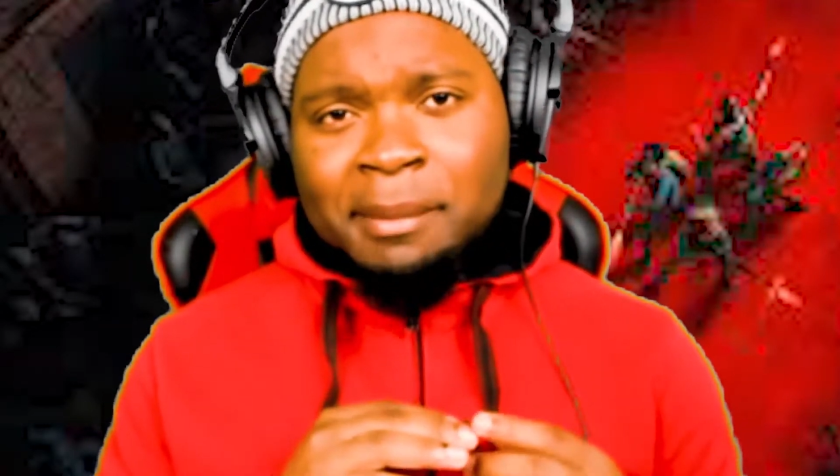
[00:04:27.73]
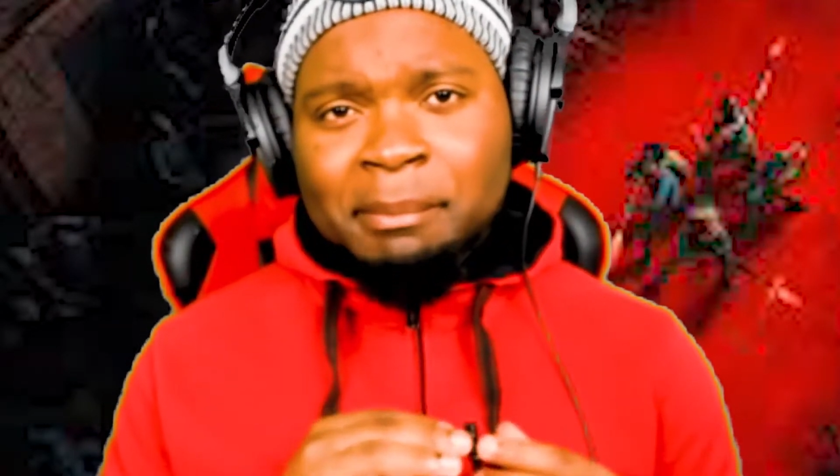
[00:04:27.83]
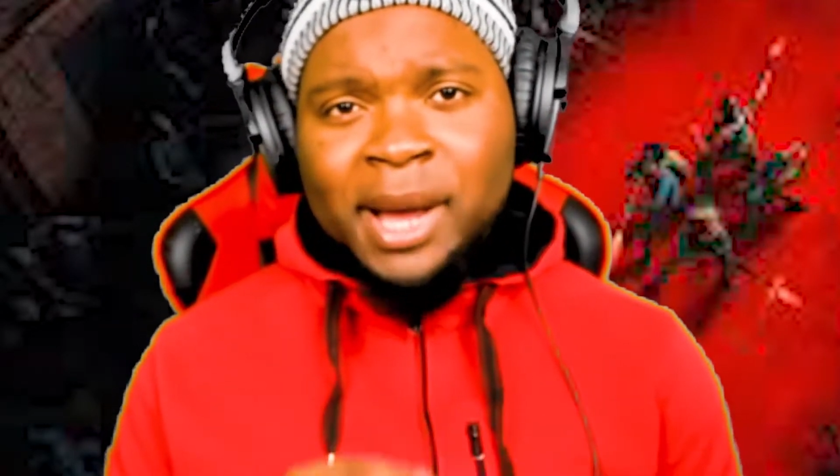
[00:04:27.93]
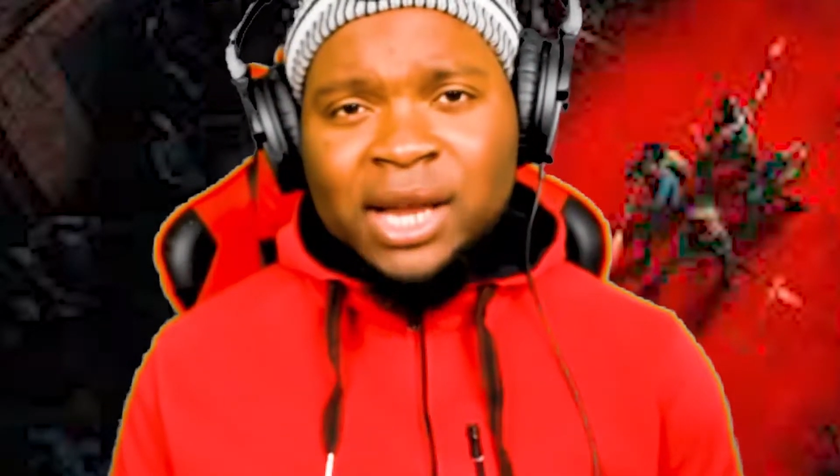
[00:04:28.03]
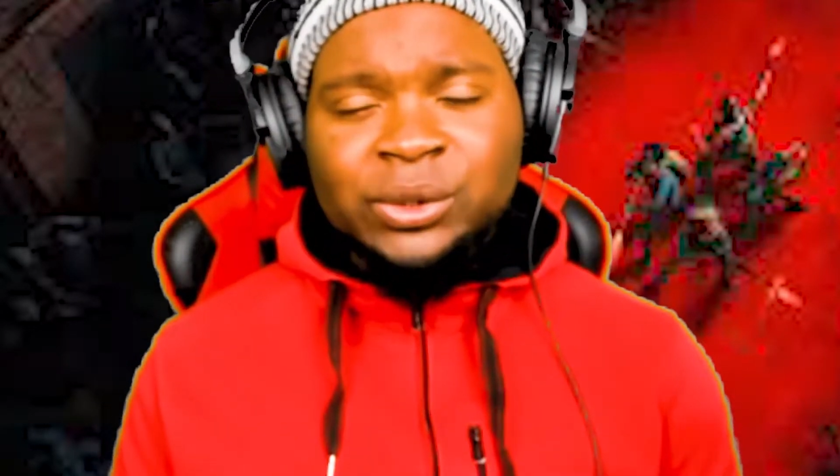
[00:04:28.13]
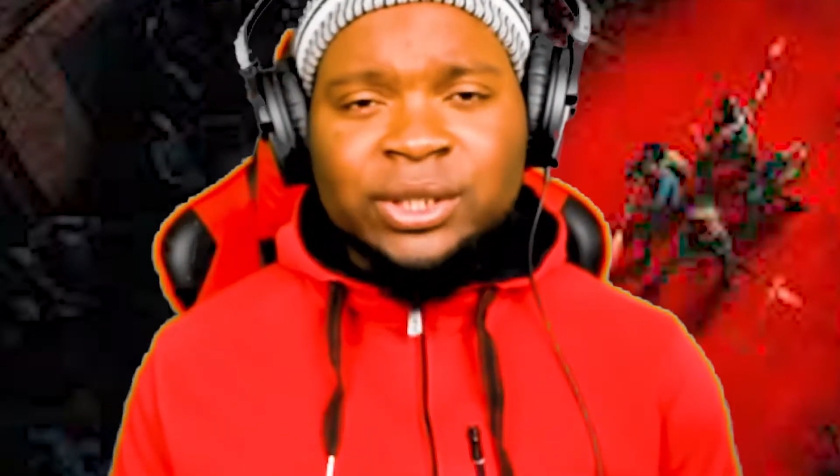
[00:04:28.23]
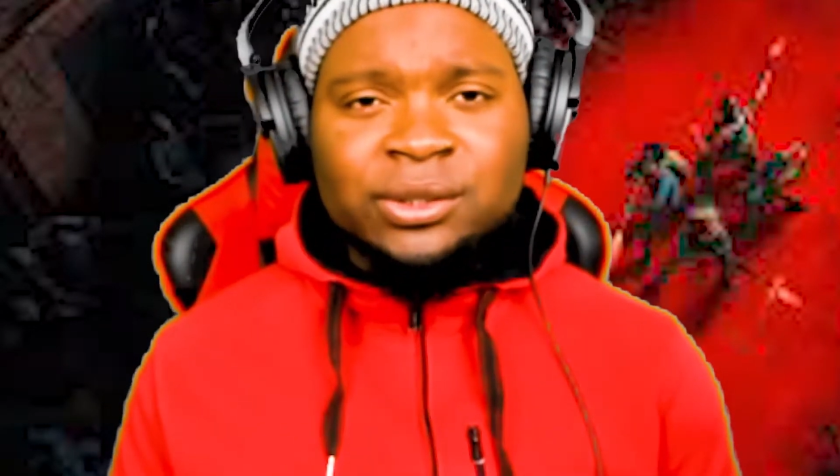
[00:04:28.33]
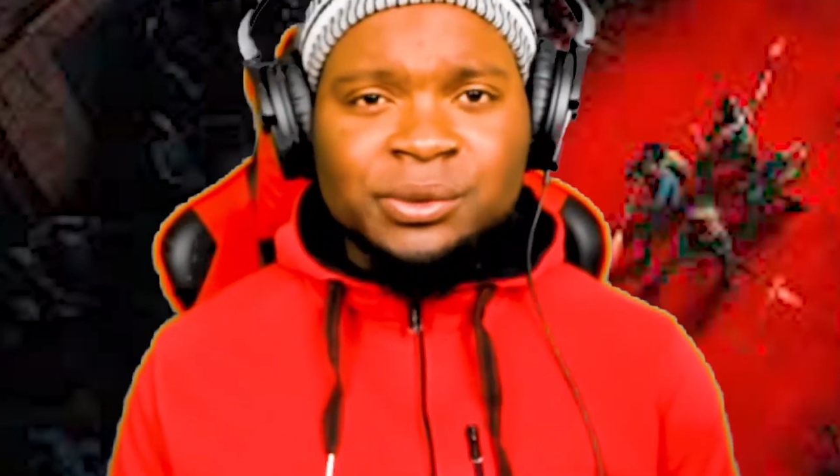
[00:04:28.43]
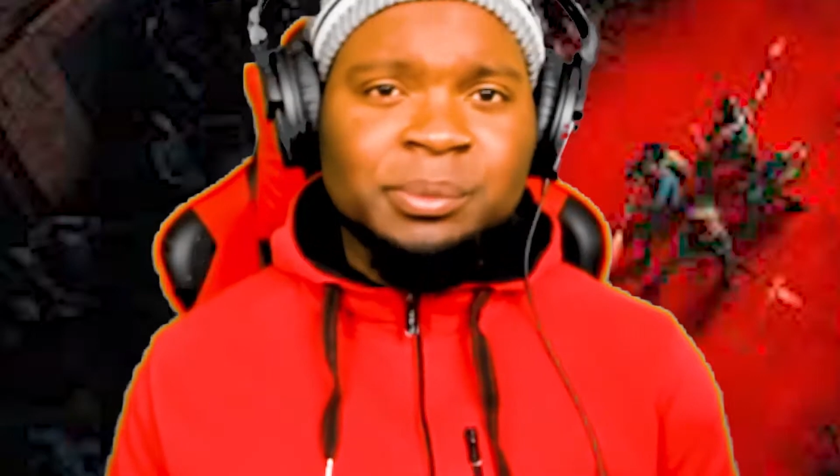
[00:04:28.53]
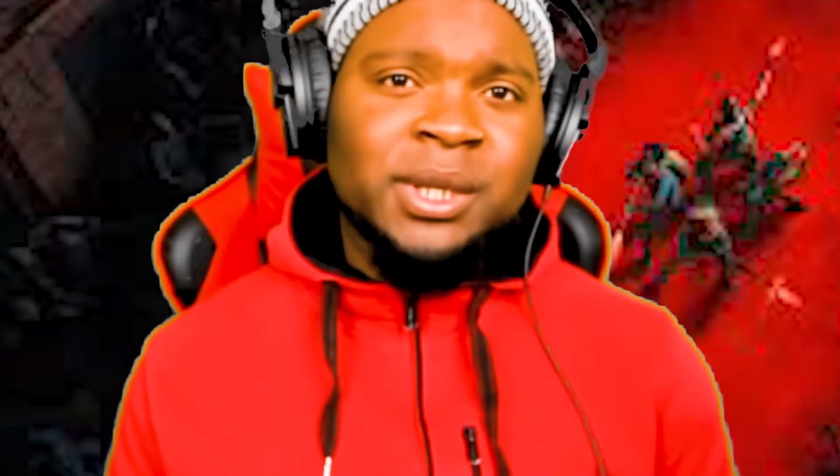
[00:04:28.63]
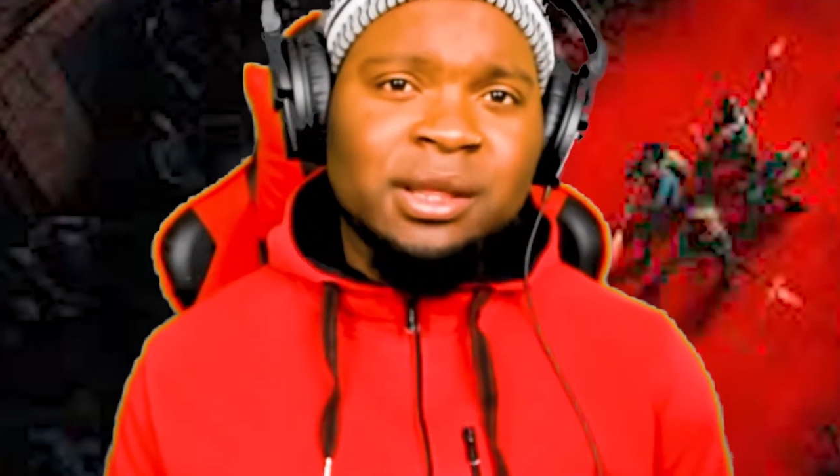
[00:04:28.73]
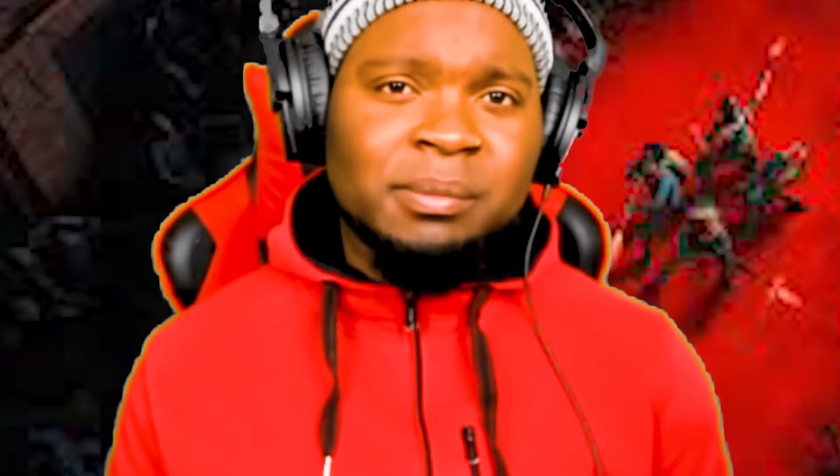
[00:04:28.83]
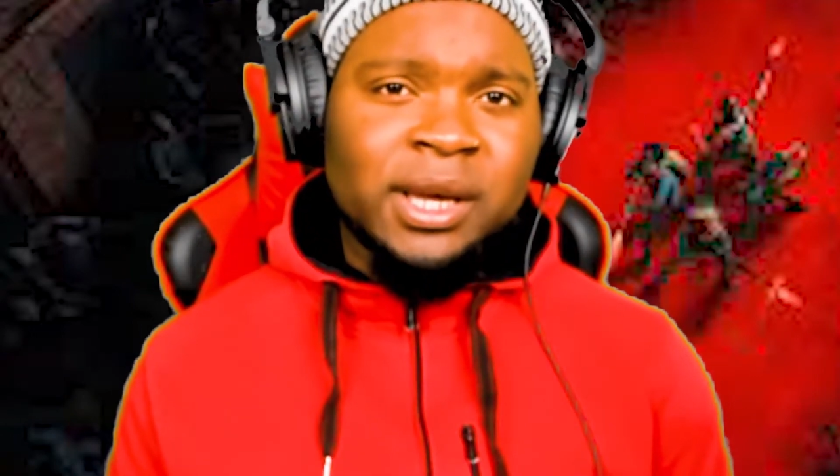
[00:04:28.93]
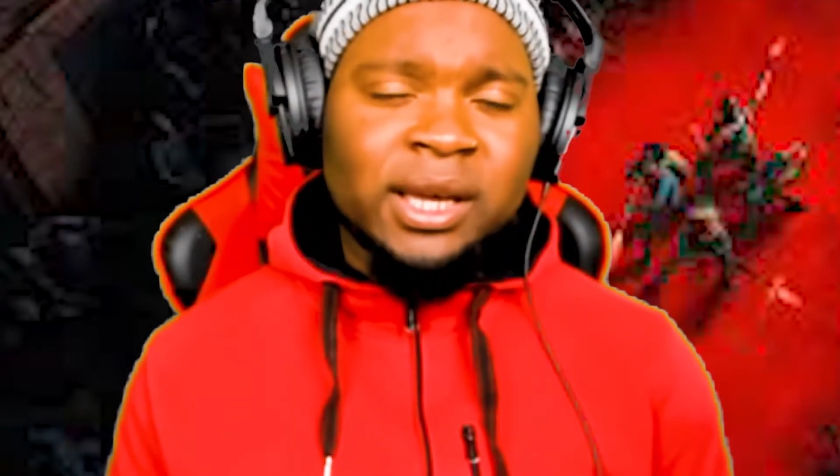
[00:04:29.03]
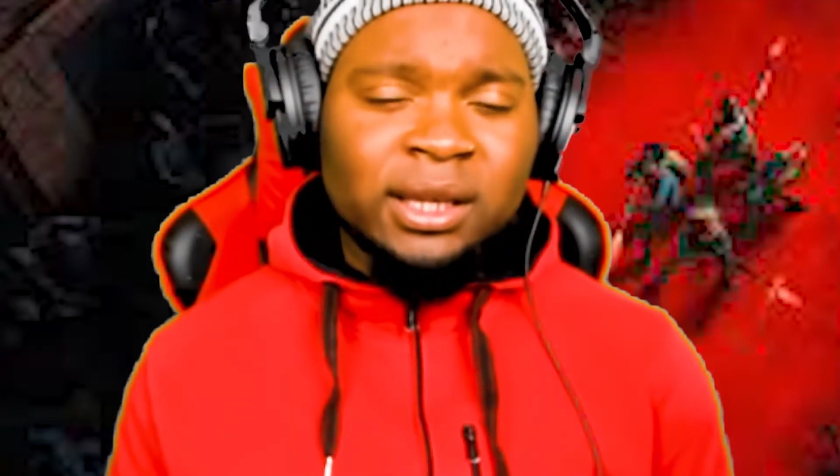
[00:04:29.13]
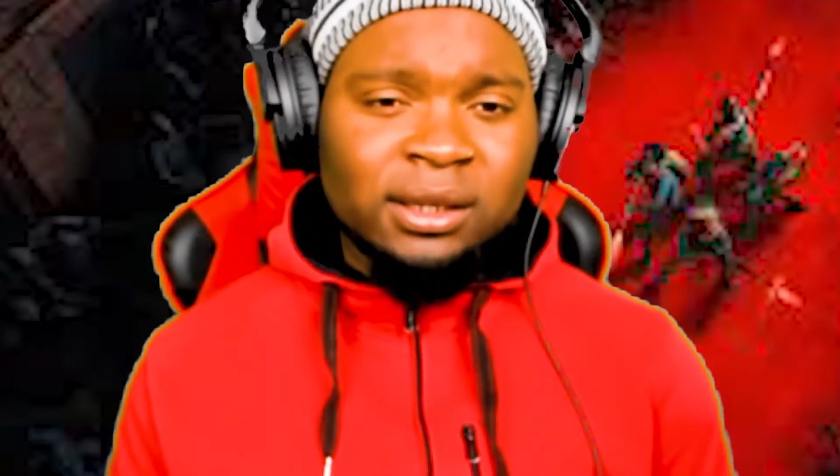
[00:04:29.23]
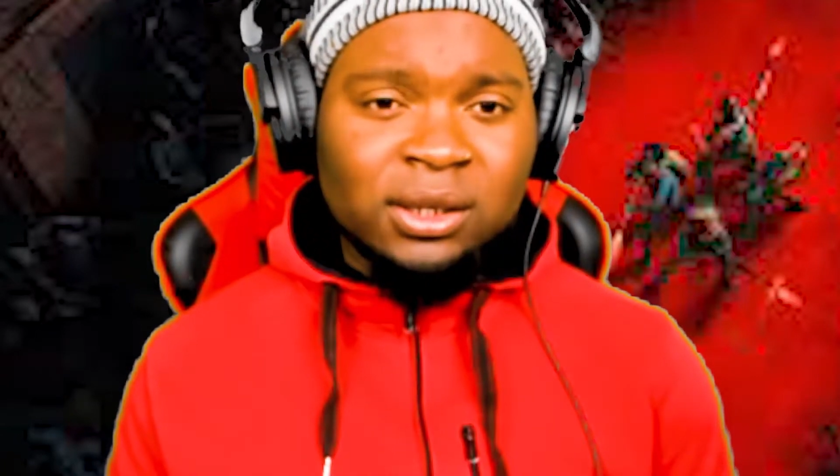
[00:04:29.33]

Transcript: battery to replace my